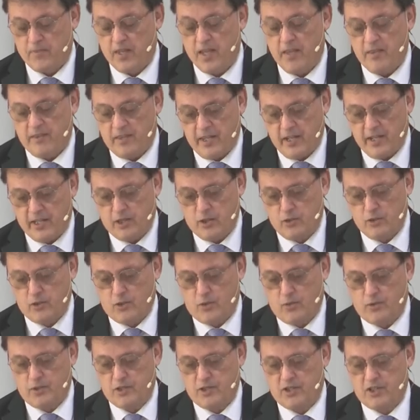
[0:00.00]
Then it goes
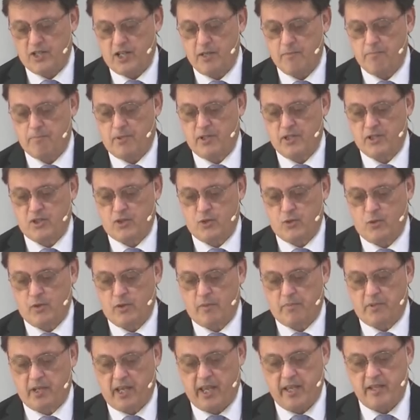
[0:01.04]
on to say, but to
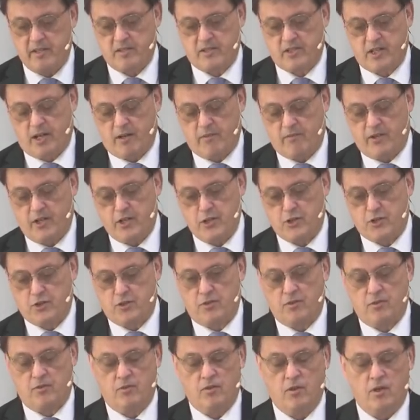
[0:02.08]
obtain
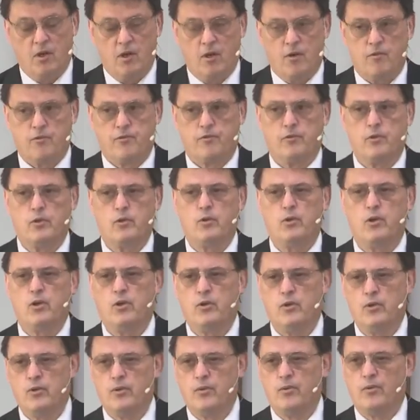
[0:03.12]
salvation through
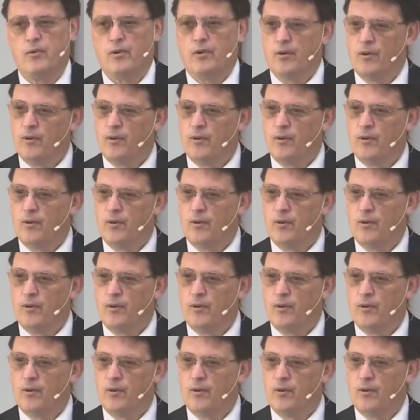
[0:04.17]
who?